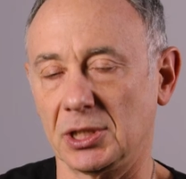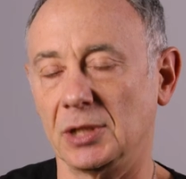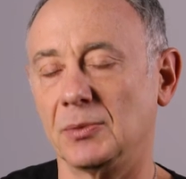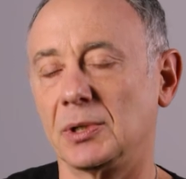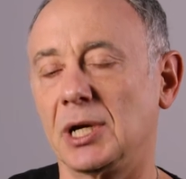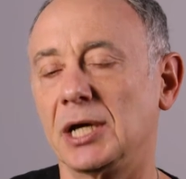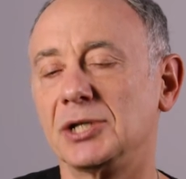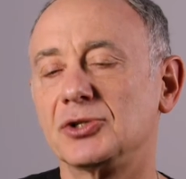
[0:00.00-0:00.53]
And
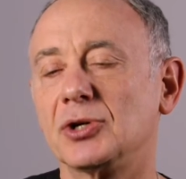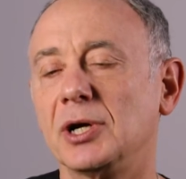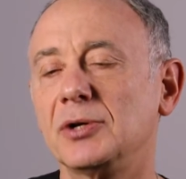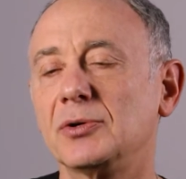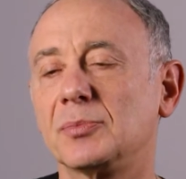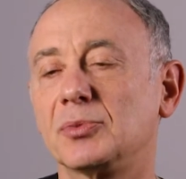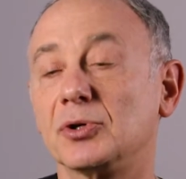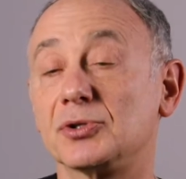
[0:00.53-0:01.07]
when I try
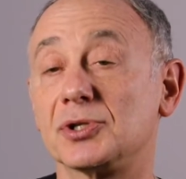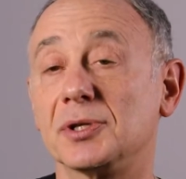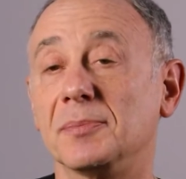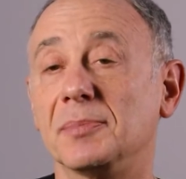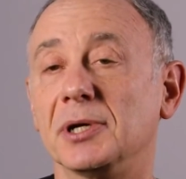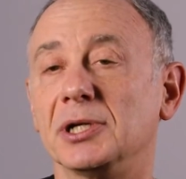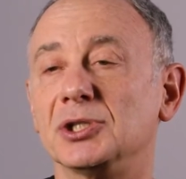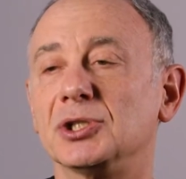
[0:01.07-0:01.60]
to approach the
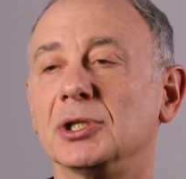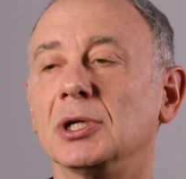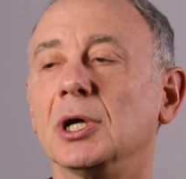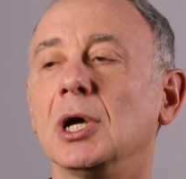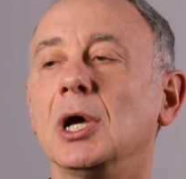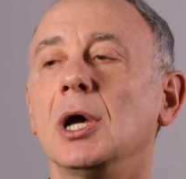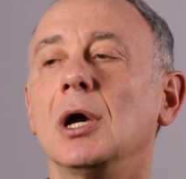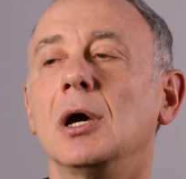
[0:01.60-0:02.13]
patient
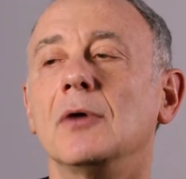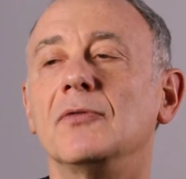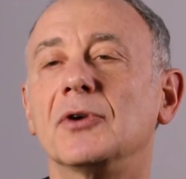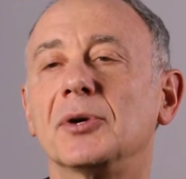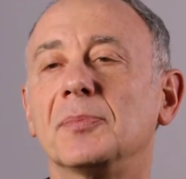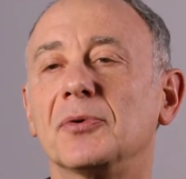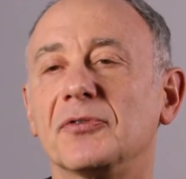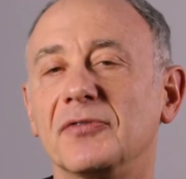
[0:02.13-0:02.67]

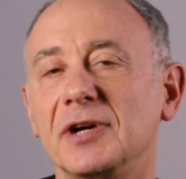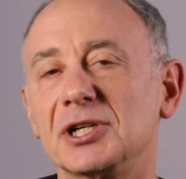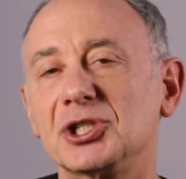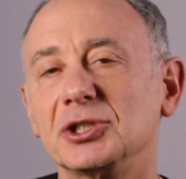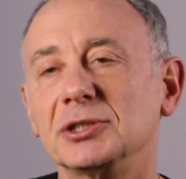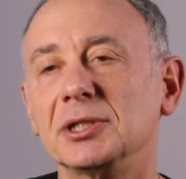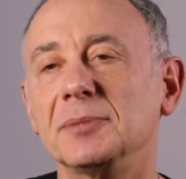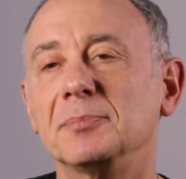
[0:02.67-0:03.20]
very
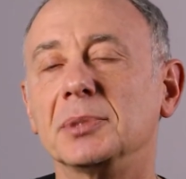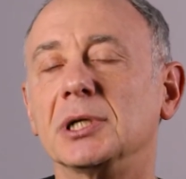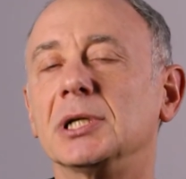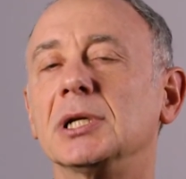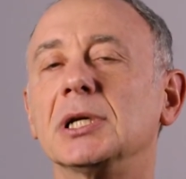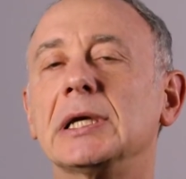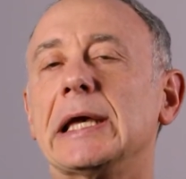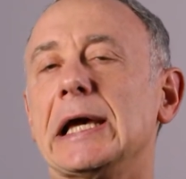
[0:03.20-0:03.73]
professionally but
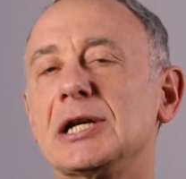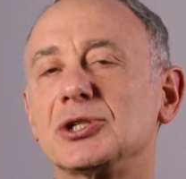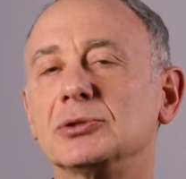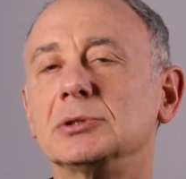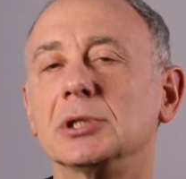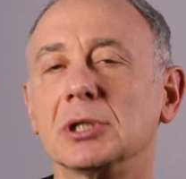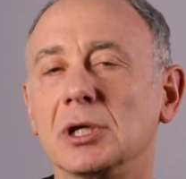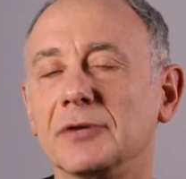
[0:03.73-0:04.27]

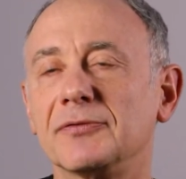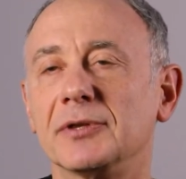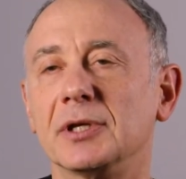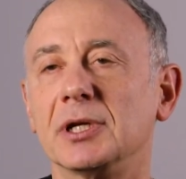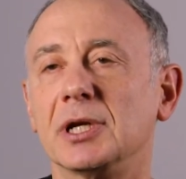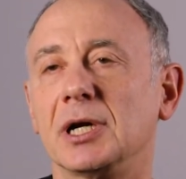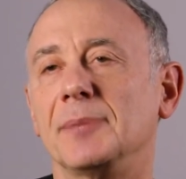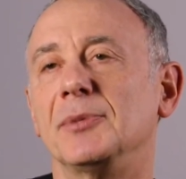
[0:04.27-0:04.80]
casually enough
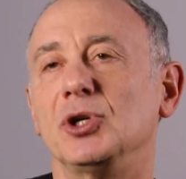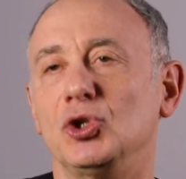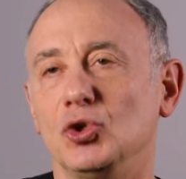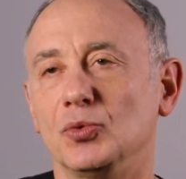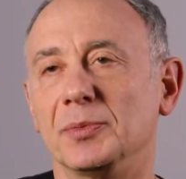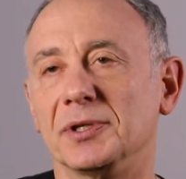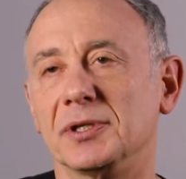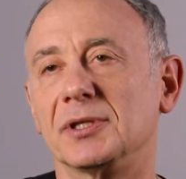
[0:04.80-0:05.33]
that I'm a
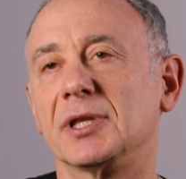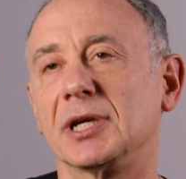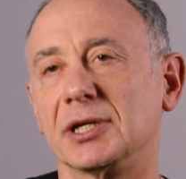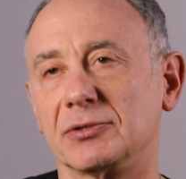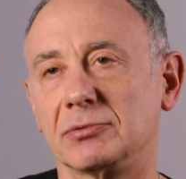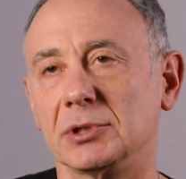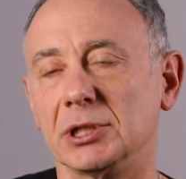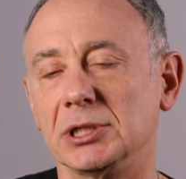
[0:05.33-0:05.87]
human, that they
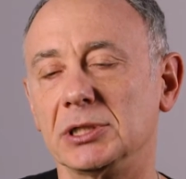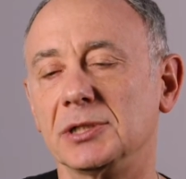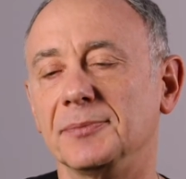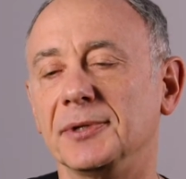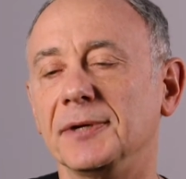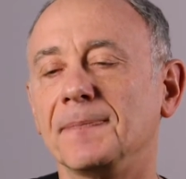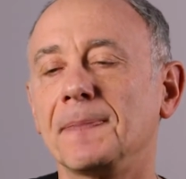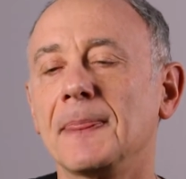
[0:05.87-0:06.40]
can relate to
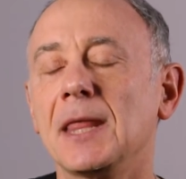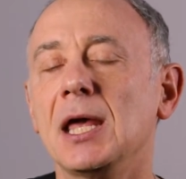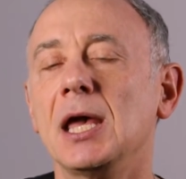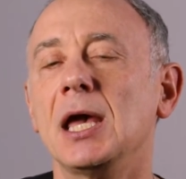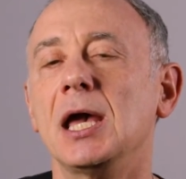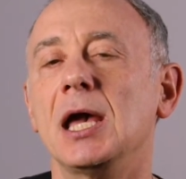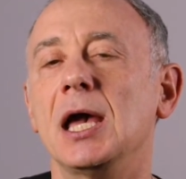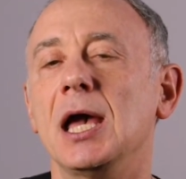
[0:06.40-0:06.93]
me.
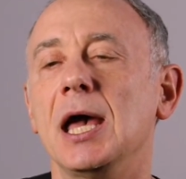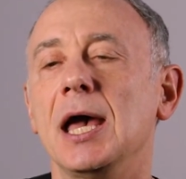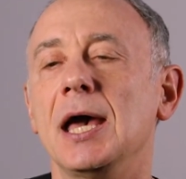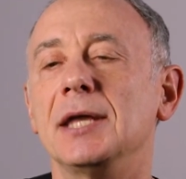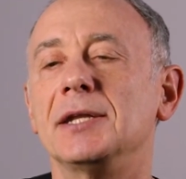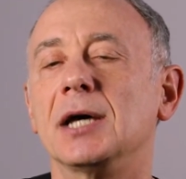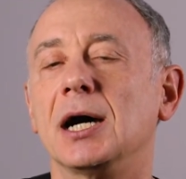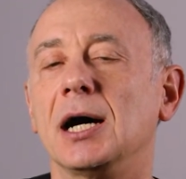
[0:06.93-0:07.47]

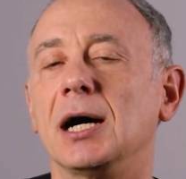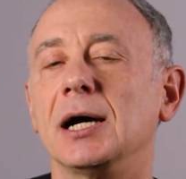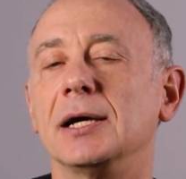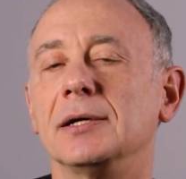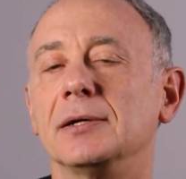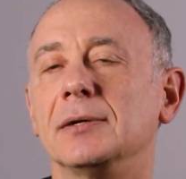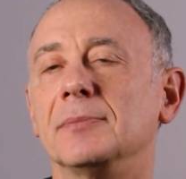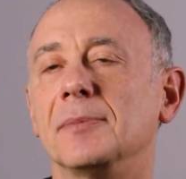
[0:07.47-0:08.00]
And I
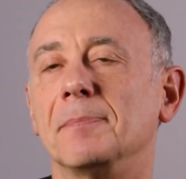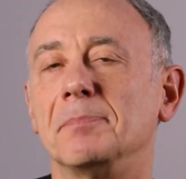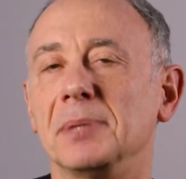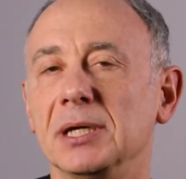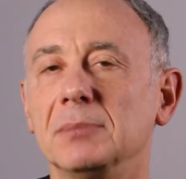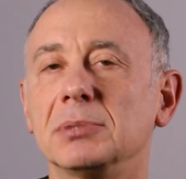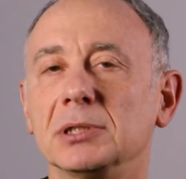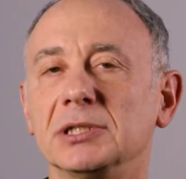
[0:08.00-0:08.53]
am a
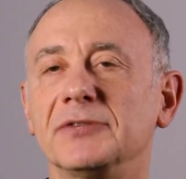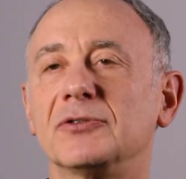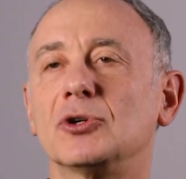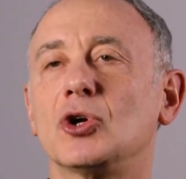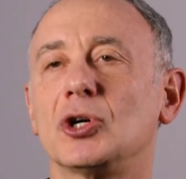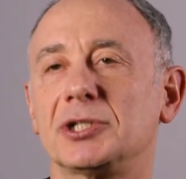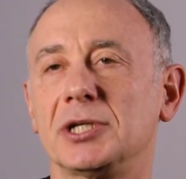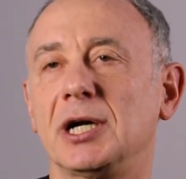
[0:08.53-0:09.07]
big believer in
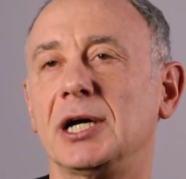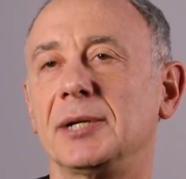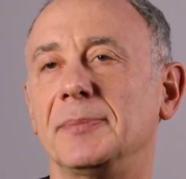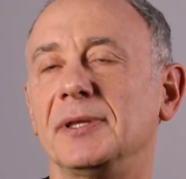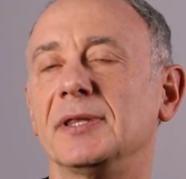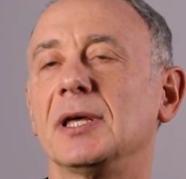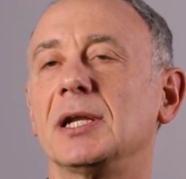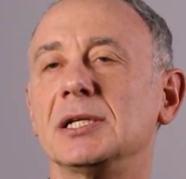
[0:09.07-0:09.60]

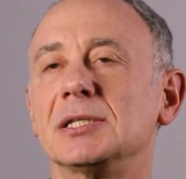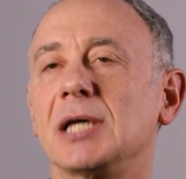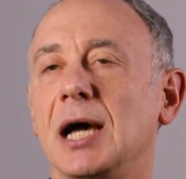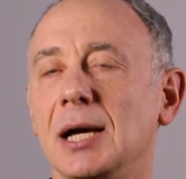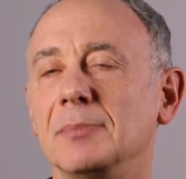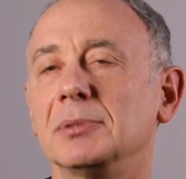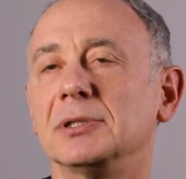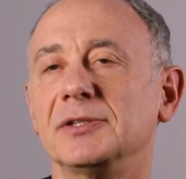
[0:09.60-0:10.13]
autonomy. That is,
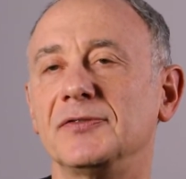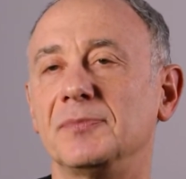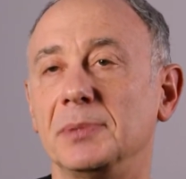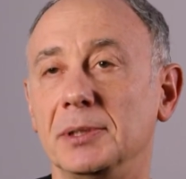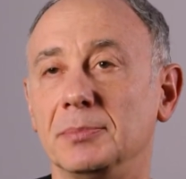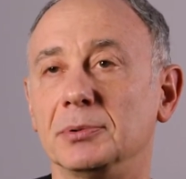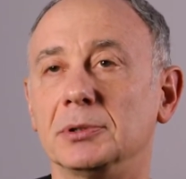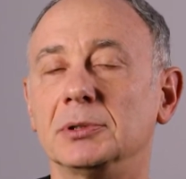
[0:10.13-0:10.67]
I believe
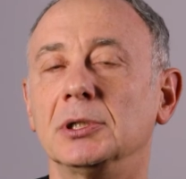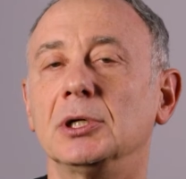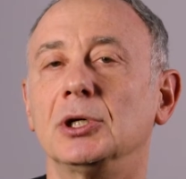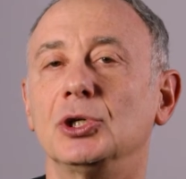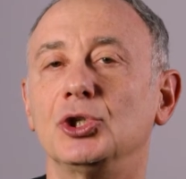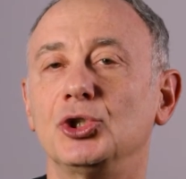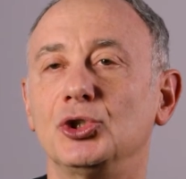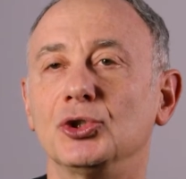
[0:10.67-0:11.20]
people
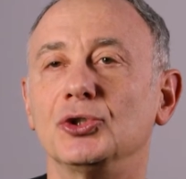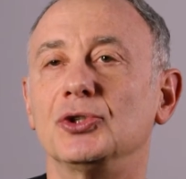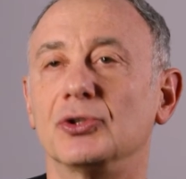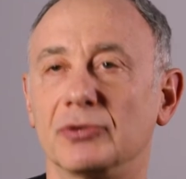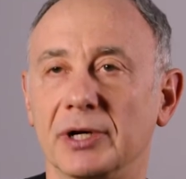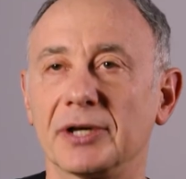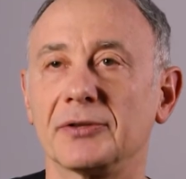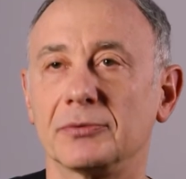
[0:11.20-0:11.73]
should
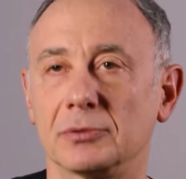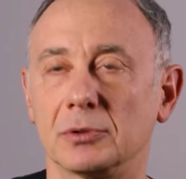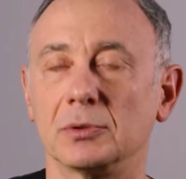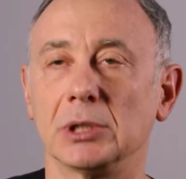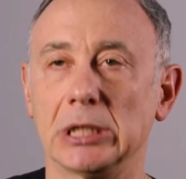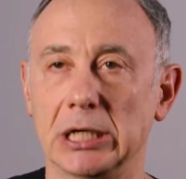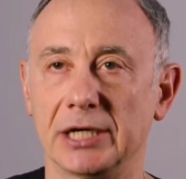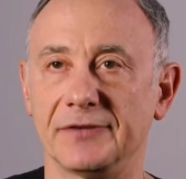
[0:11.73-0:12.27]
direct their own
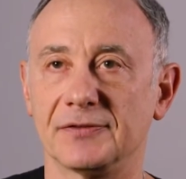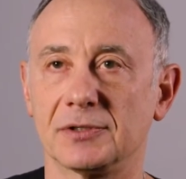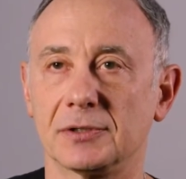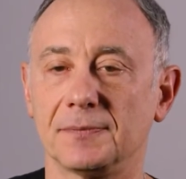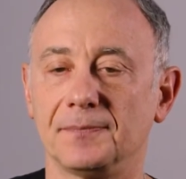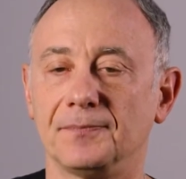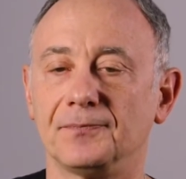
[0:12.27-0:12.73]
lives.